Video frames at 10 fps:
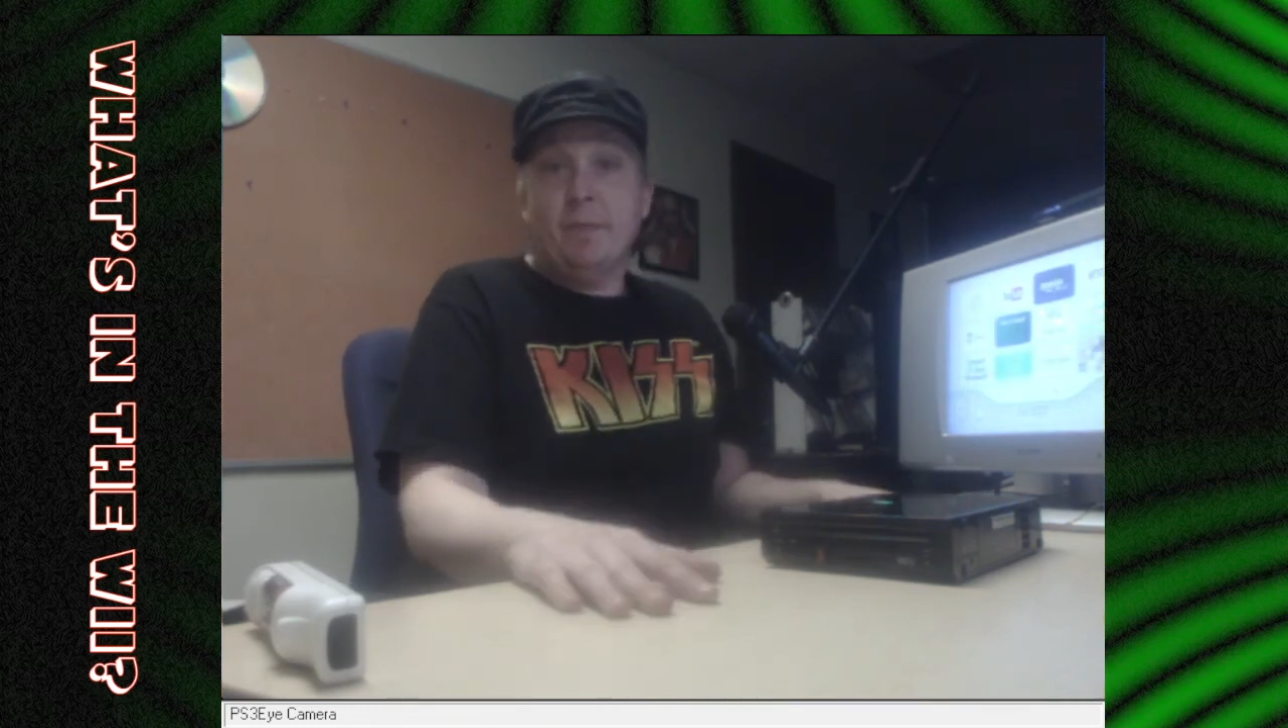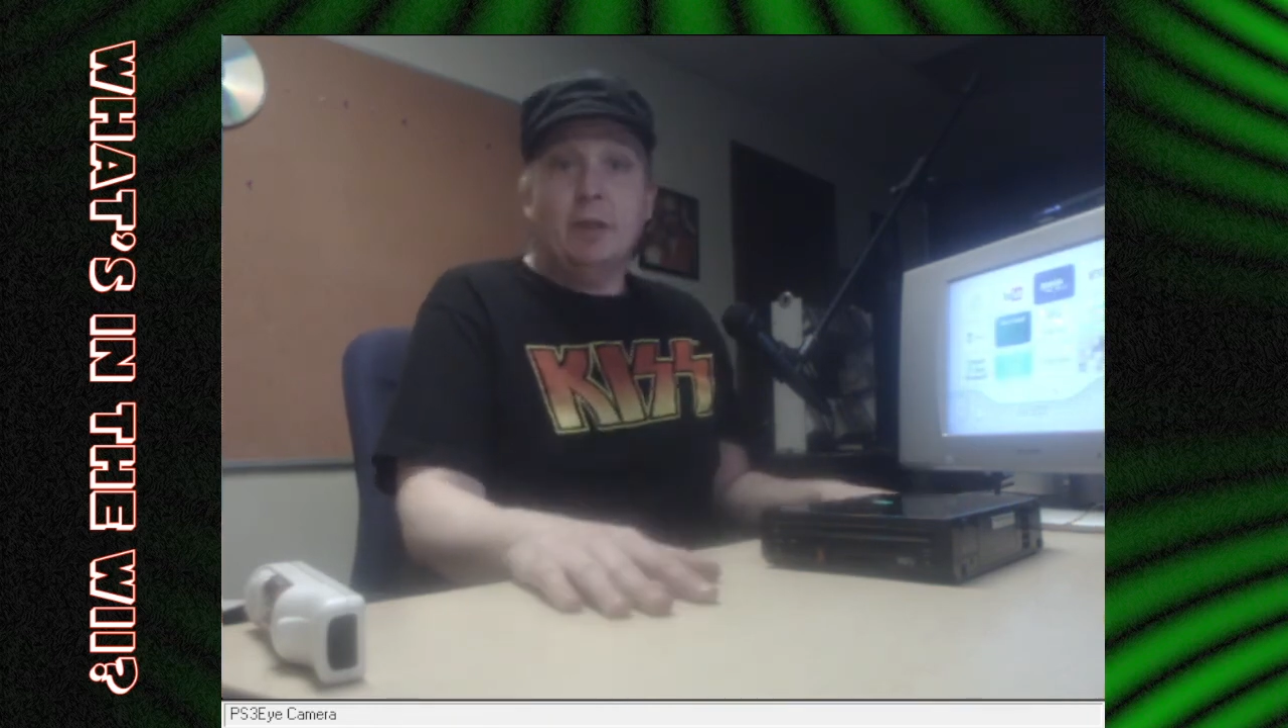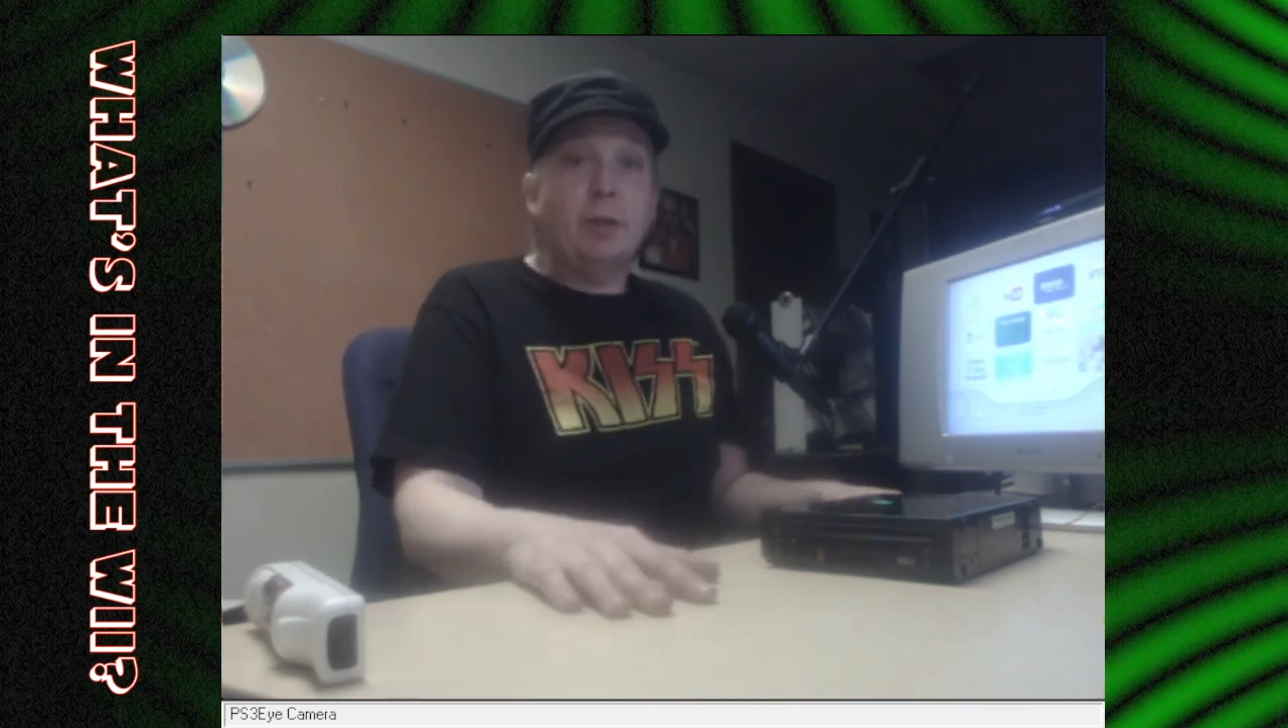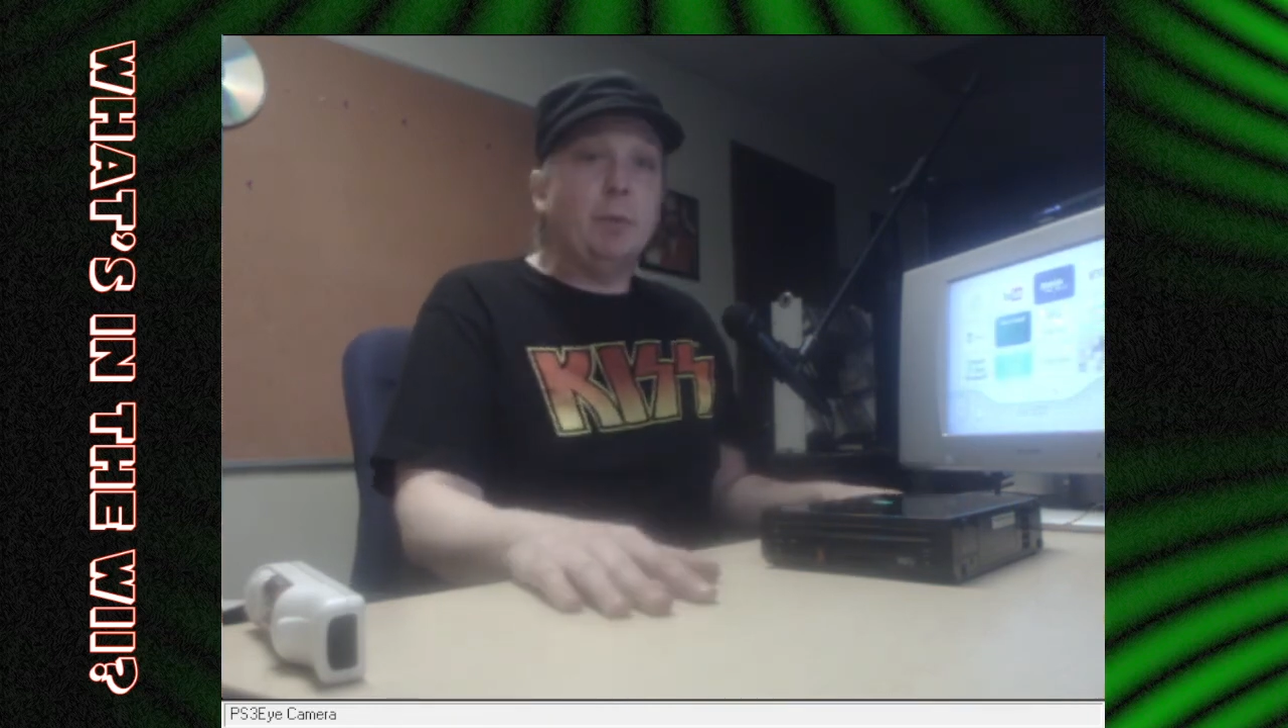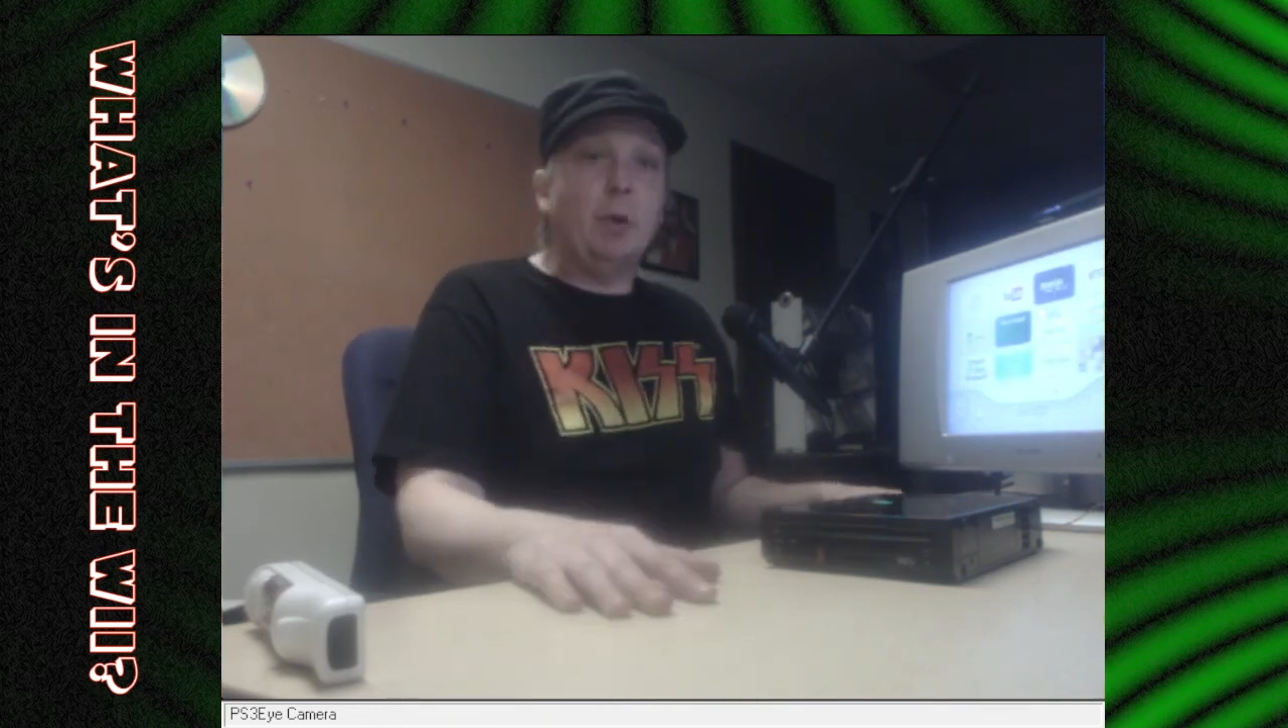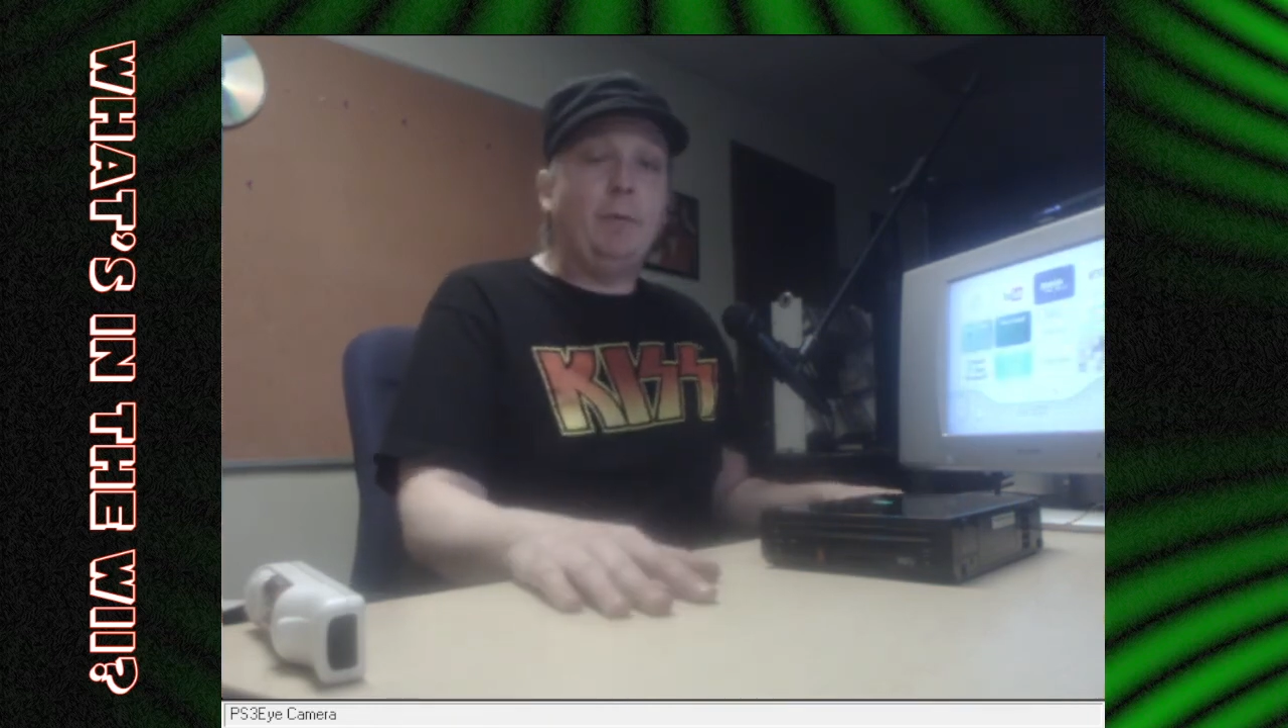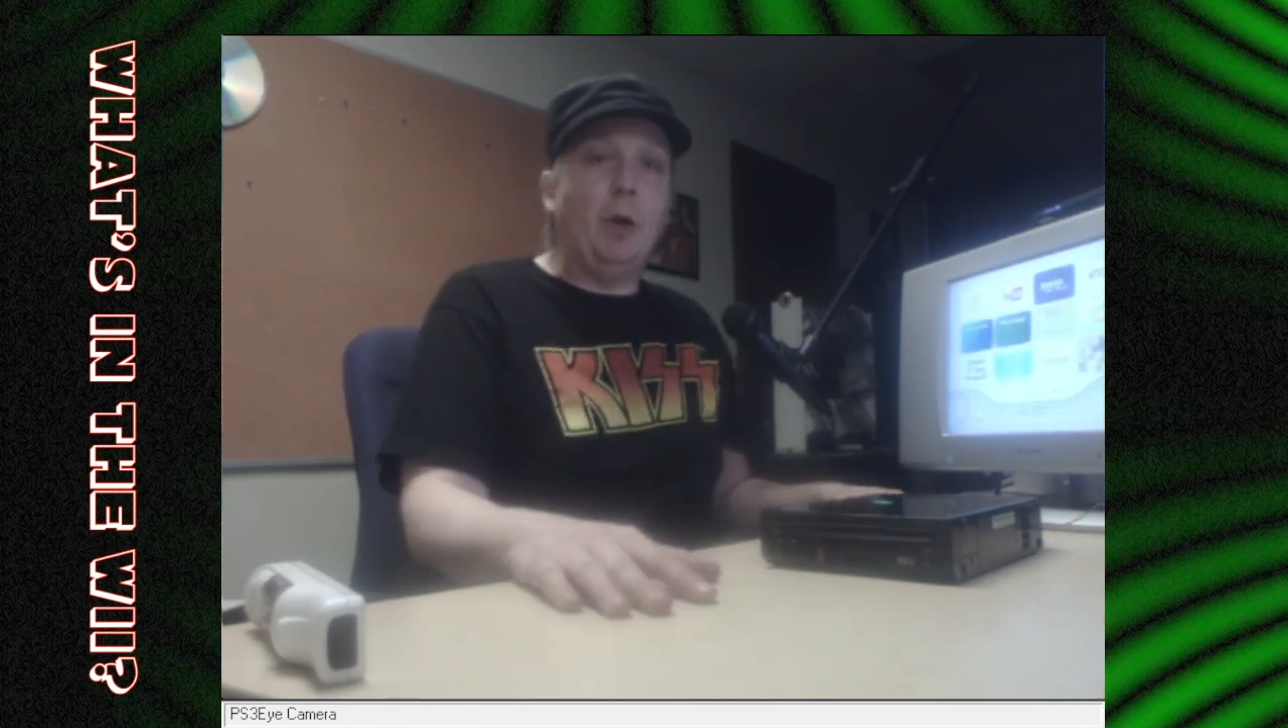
something to look